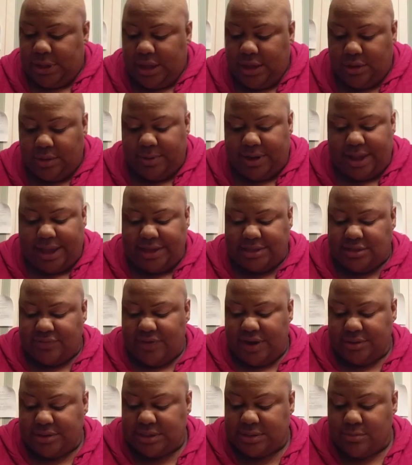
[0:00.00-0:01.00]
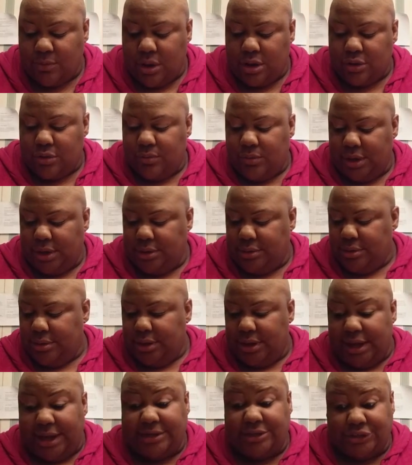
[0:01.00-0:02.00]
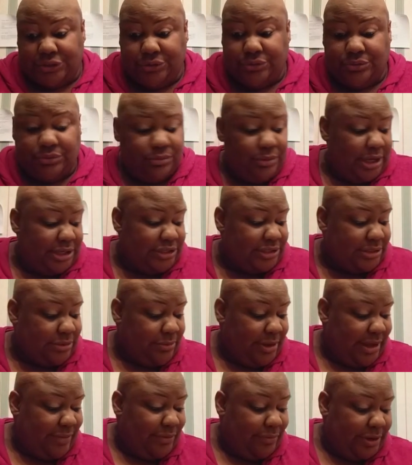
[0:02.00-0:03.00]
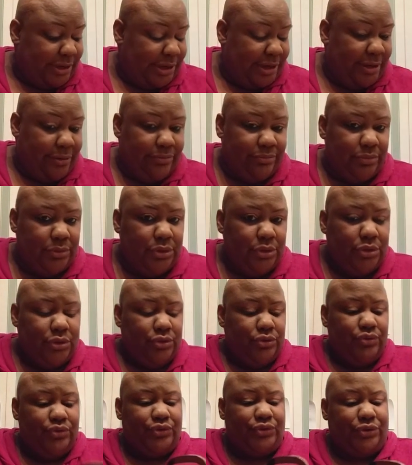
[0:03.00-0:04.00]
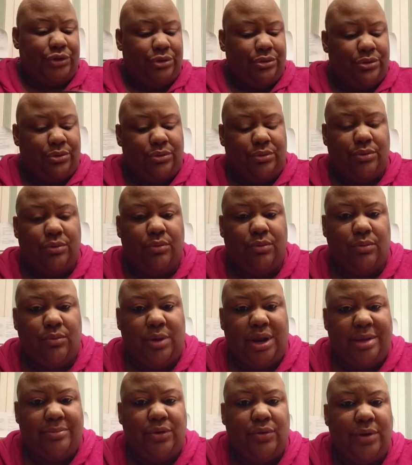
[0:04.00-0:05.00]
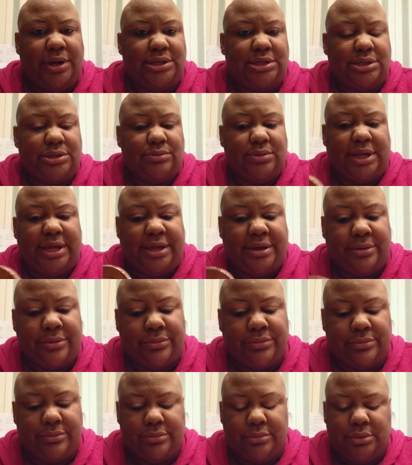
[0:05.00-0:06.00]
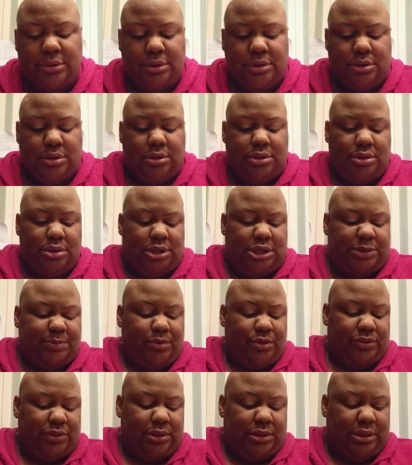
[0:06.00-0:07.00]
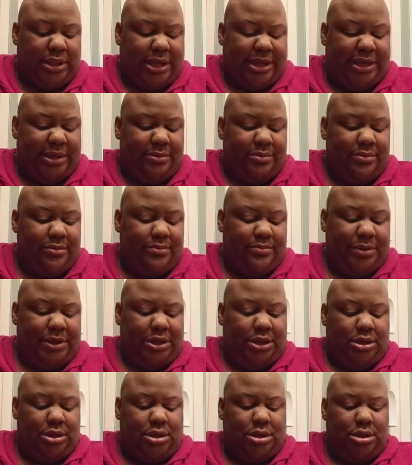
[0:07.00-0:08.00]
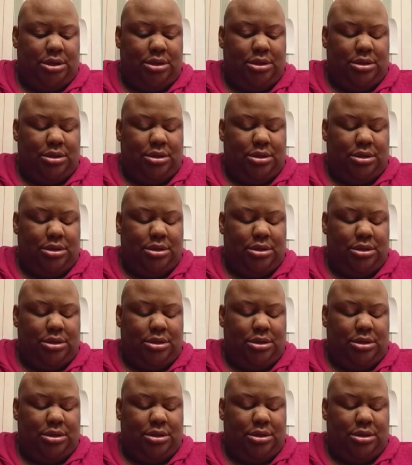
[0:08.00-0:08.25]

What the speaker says: It would have been nice if I had a smaller one, and I do. I just don't have it right now. So what I'm going to do now is put the light pink